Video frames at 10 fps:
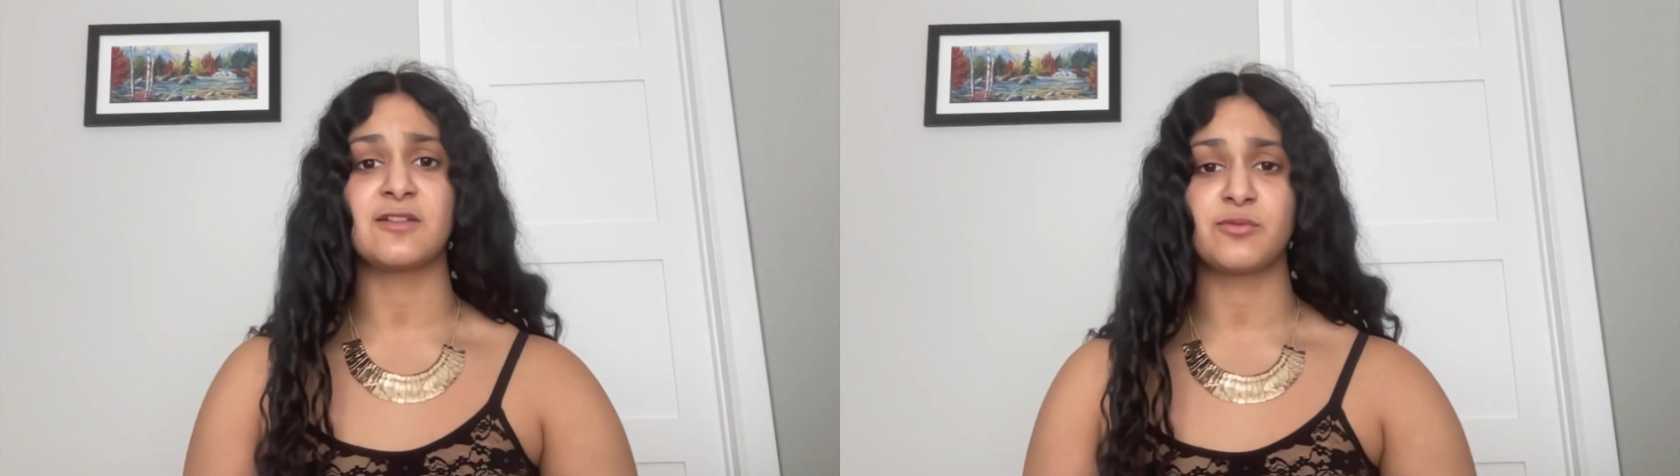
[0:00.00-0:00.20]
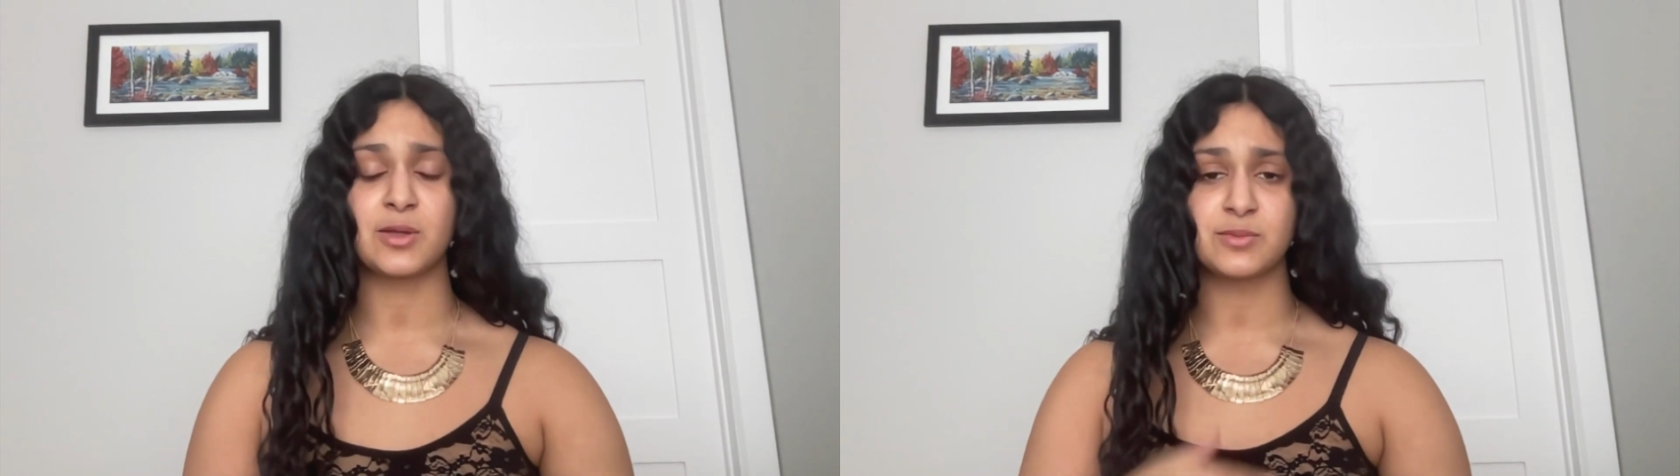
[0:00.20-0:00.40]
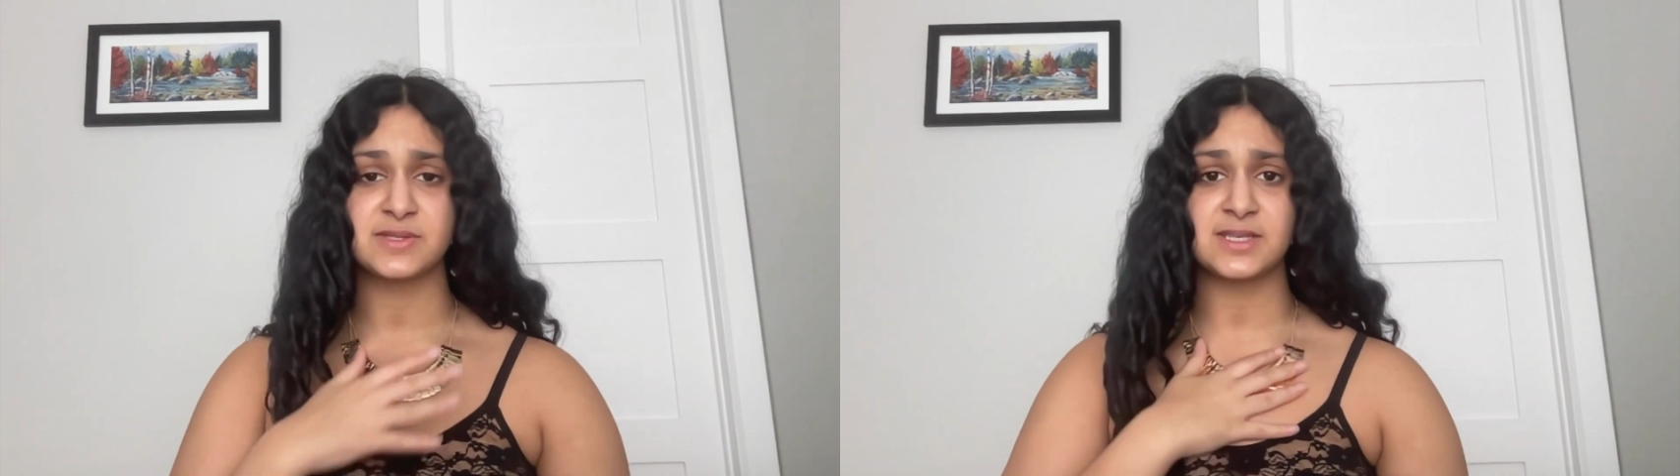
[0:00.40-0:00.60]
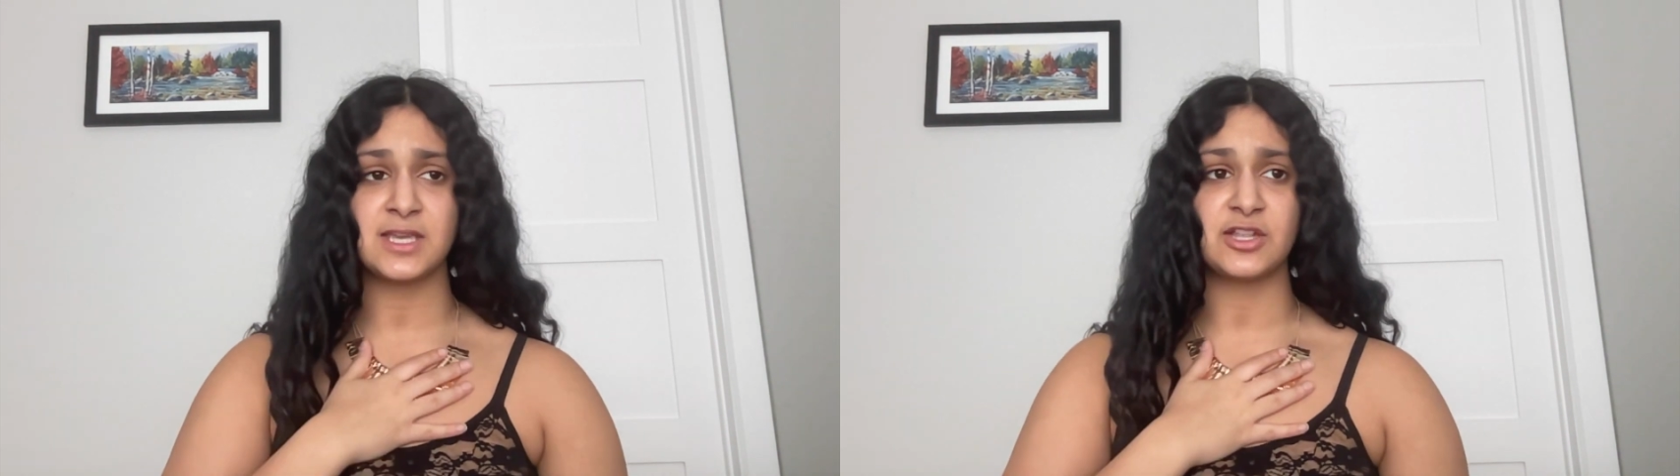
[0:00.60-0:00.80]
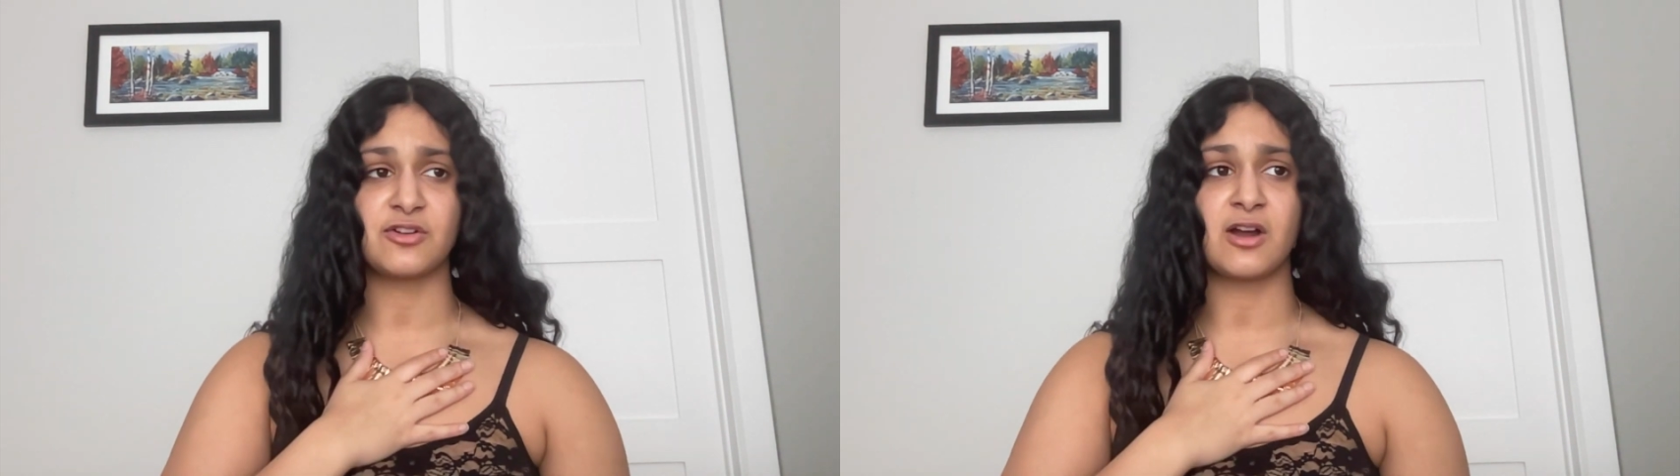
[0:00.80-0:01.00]
frequency
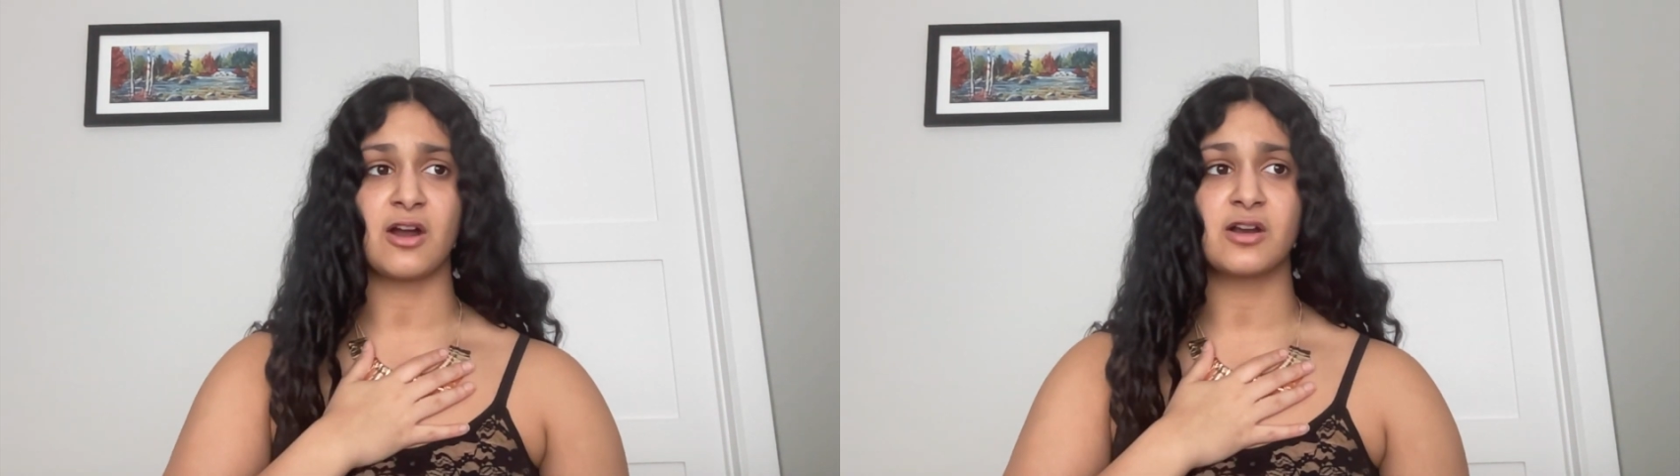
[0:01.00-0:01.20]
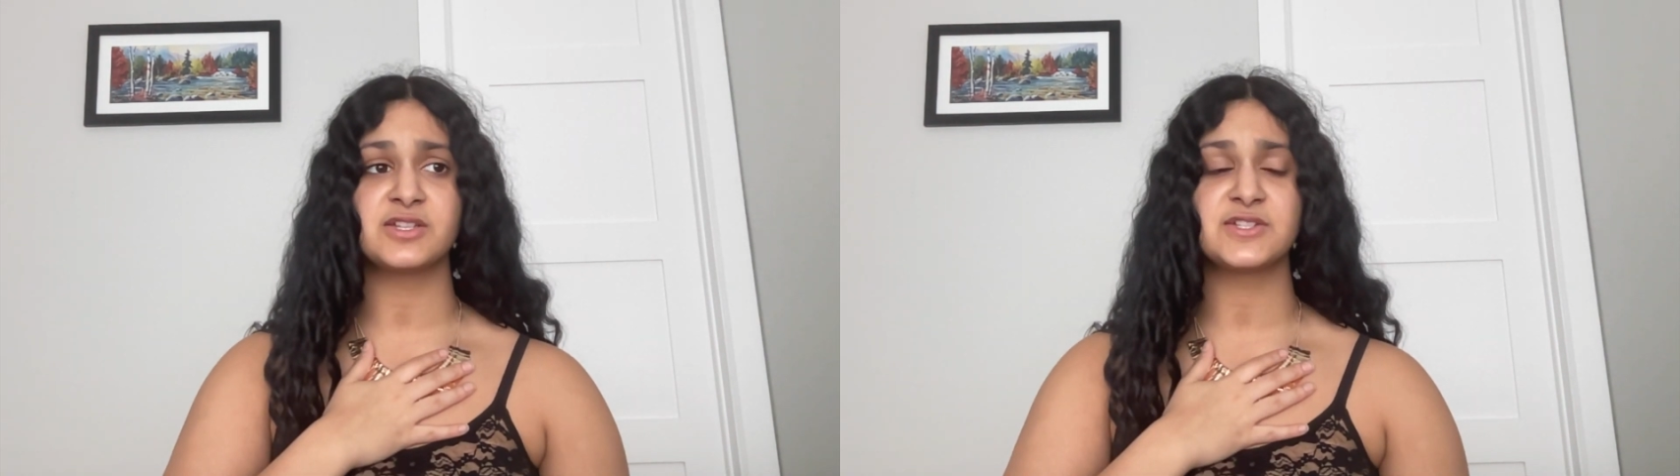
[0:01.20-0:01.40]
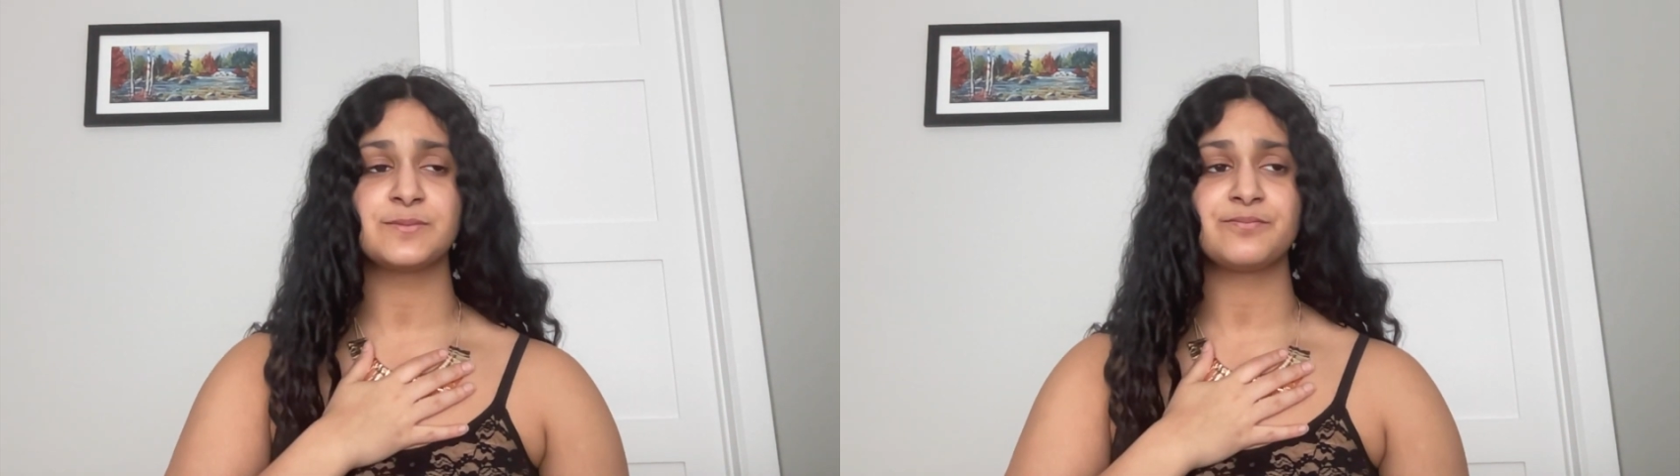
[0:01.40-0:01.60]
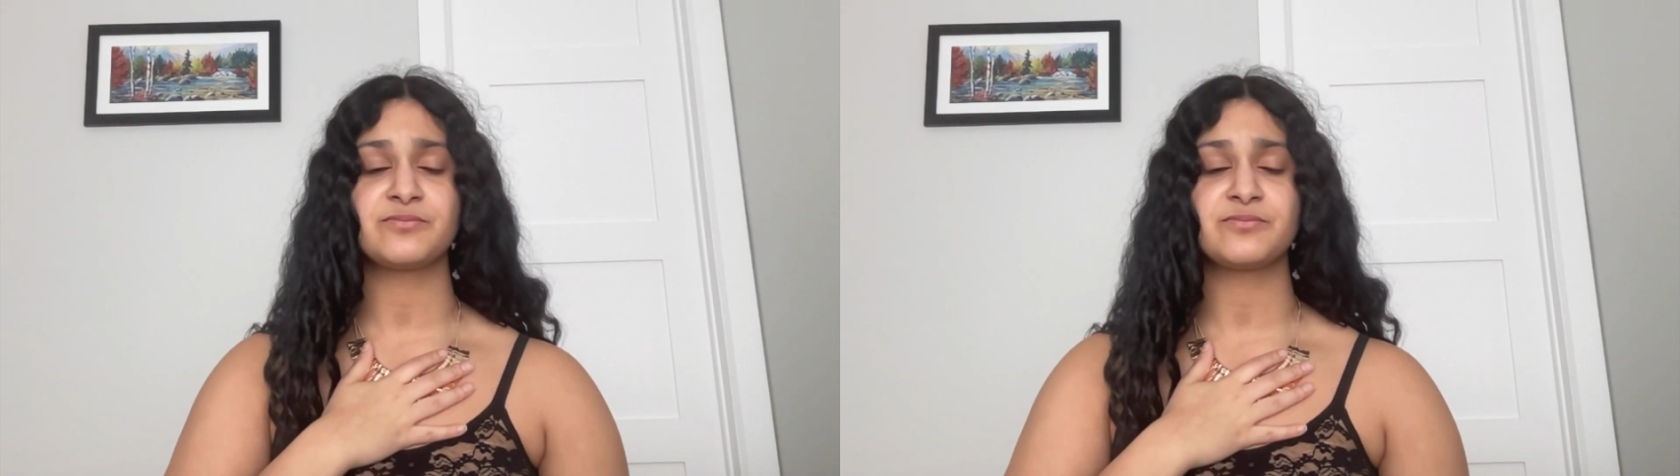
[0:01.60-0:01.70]
in your heart,